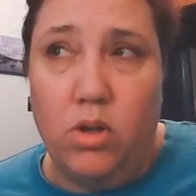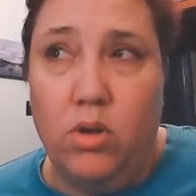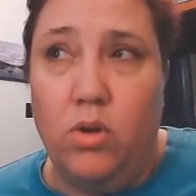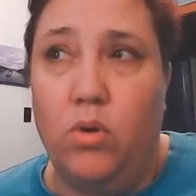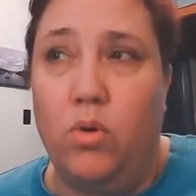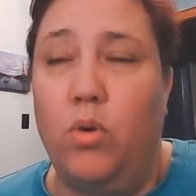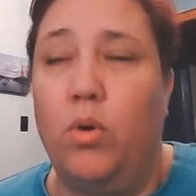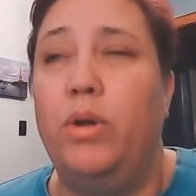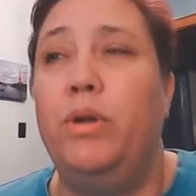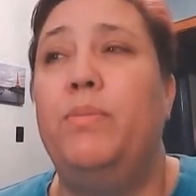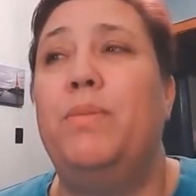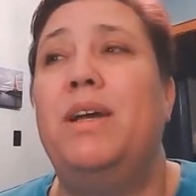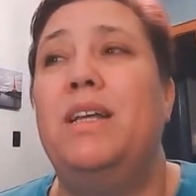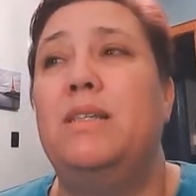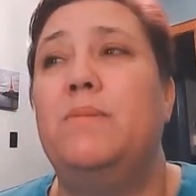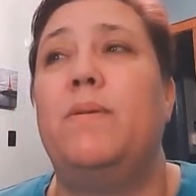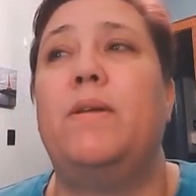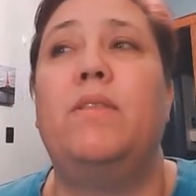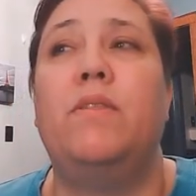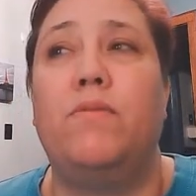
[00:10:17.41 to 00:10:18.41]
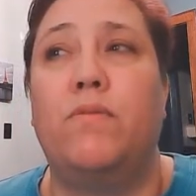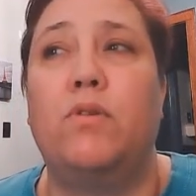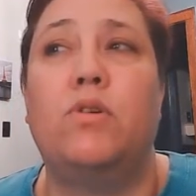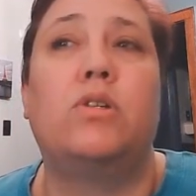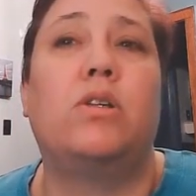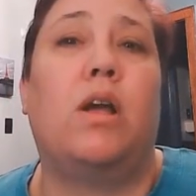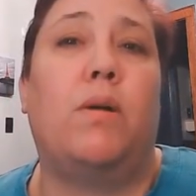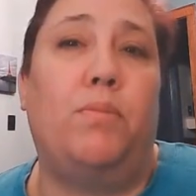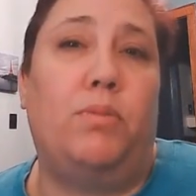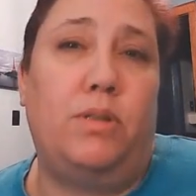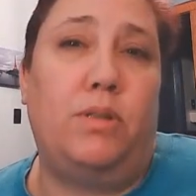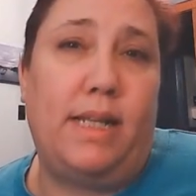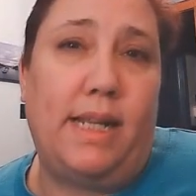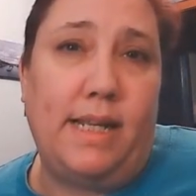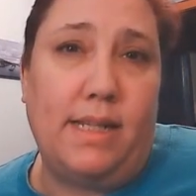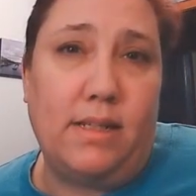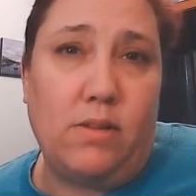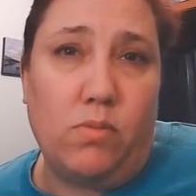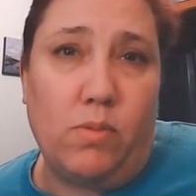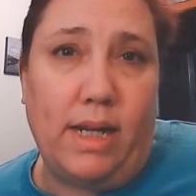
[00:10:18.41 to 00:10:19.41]
or you might spend the first couple
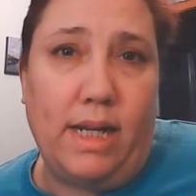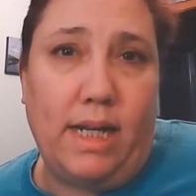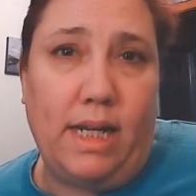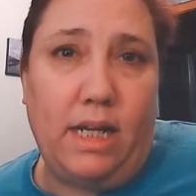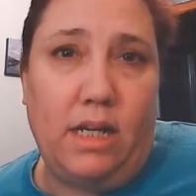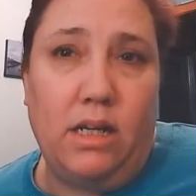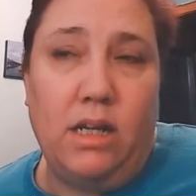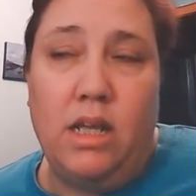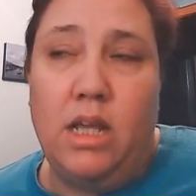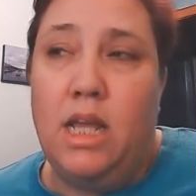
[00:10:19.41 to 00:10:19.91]
days waiting.